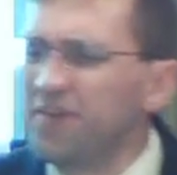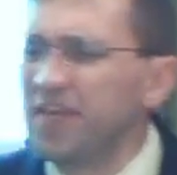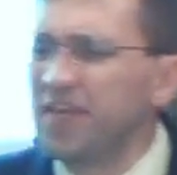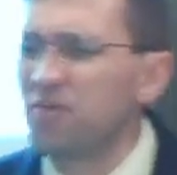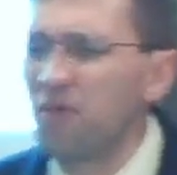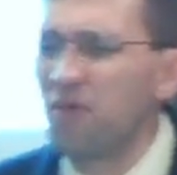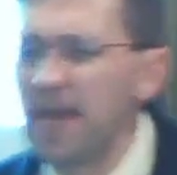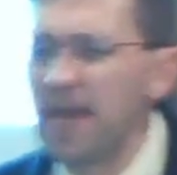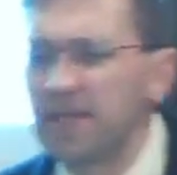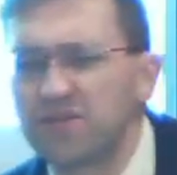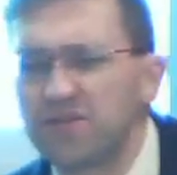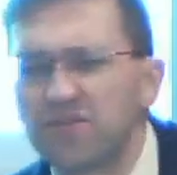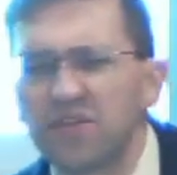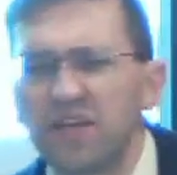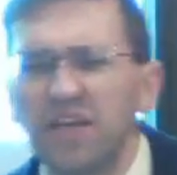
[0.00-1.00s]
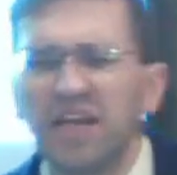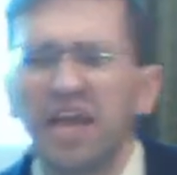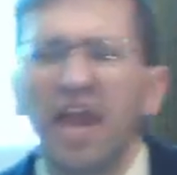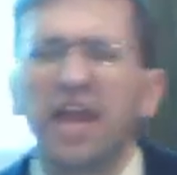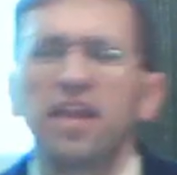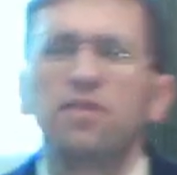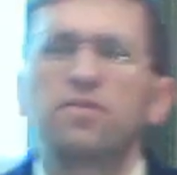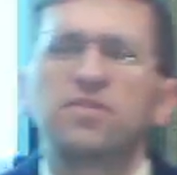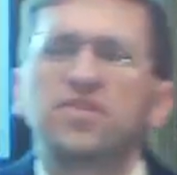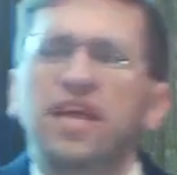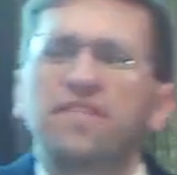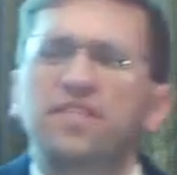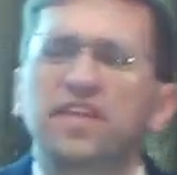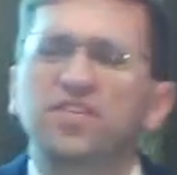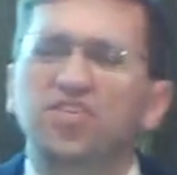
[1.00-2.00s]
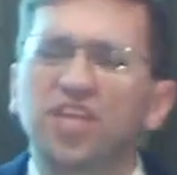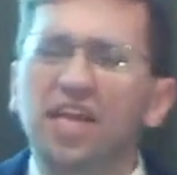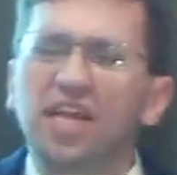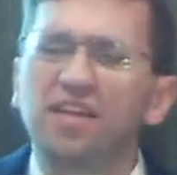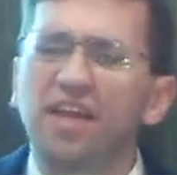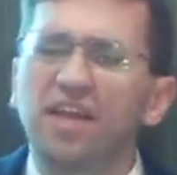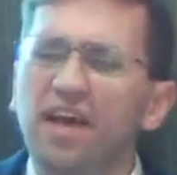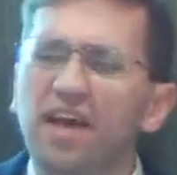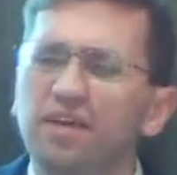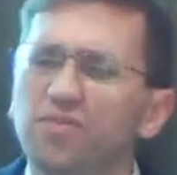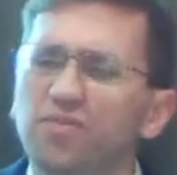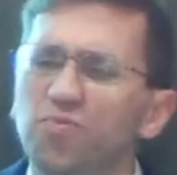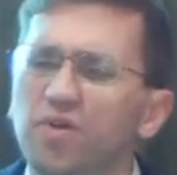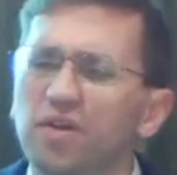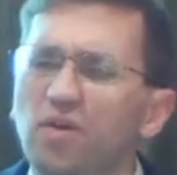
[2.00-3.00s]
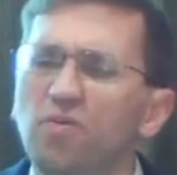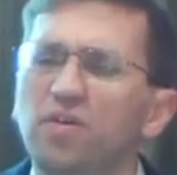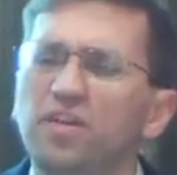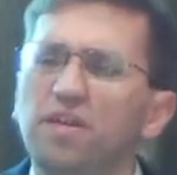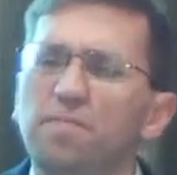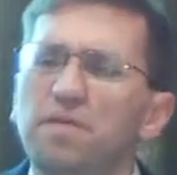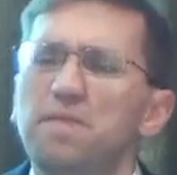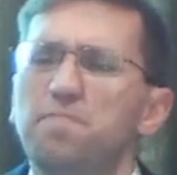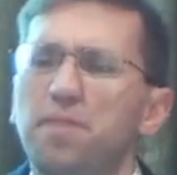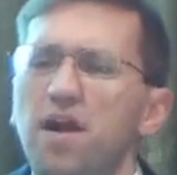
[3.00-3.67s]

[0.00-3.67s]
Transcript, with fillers: in Christ, and it was that the Gentiles were going to be